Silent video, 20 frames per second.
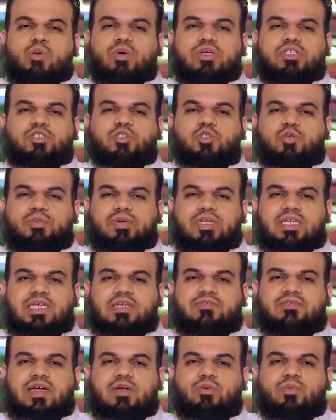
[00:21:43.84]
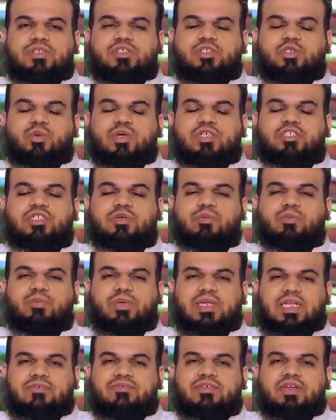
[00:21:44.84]
Allah alone and want to worship
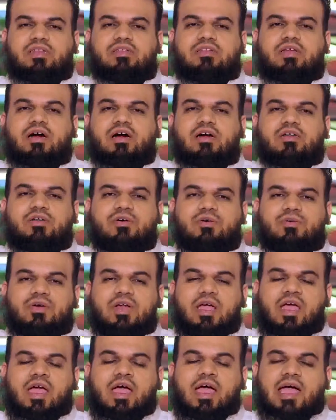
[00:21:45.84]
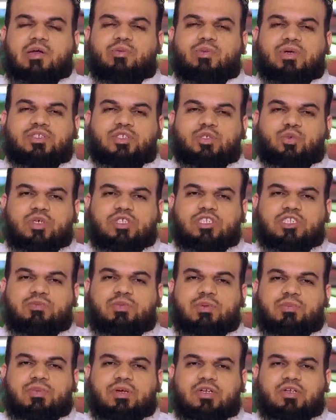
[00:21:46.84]
Him alone, subhanahu wa ta'ala.
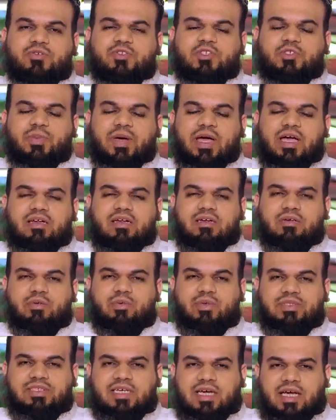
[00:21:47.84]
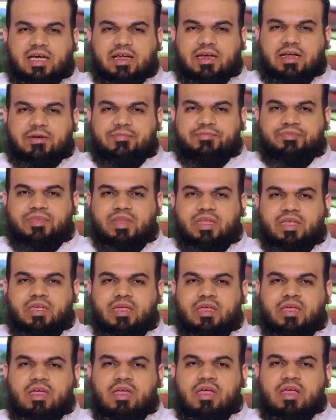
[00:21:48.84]
So now they become
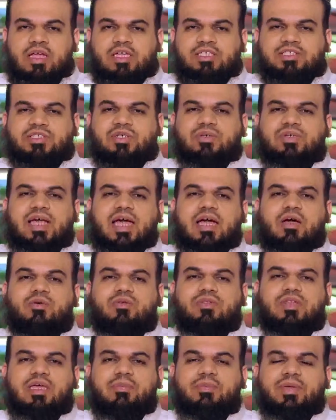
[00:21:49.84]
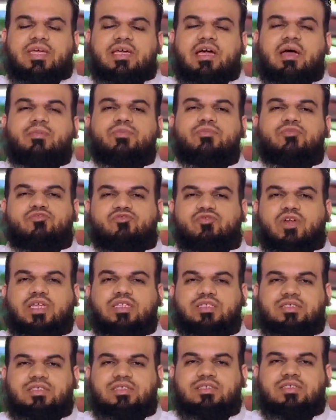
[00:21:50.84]
friends. And this bond that
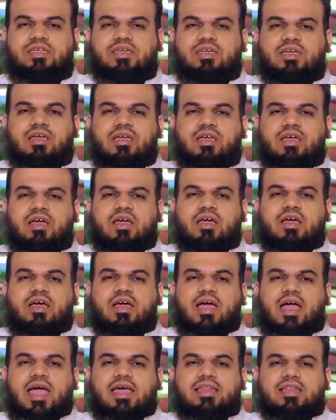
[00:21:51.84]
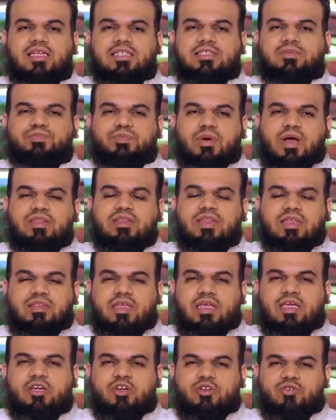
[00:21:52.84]
they create, they never knew each other
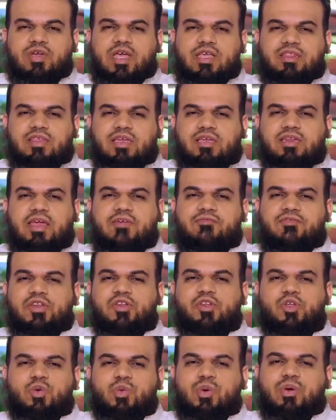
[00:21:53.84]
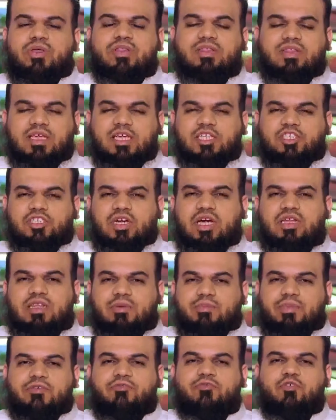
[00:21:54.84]
before, but now the bond of
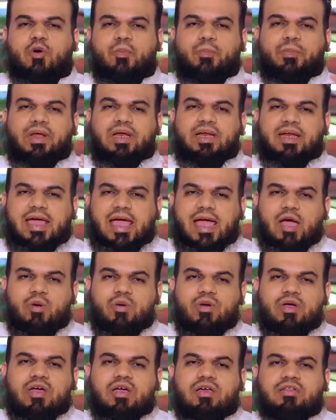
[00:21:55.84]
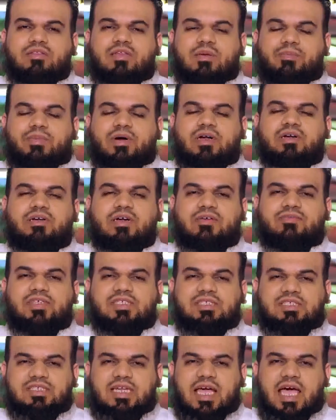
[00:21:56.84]
Islam, the bond of religion and faith
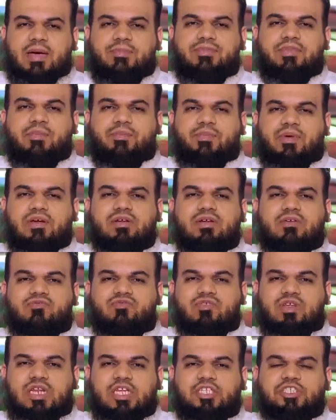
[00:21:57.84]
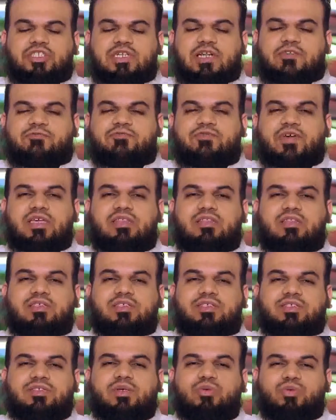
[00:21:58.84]
is so strong that they will
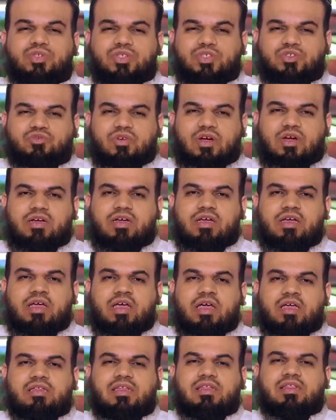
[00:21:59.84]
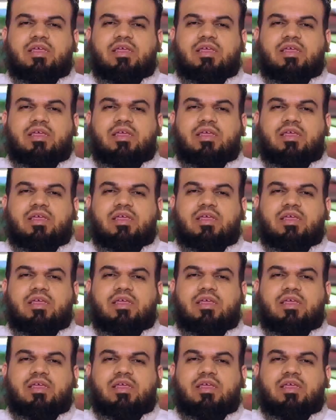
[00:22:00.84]
sacrifice for one another.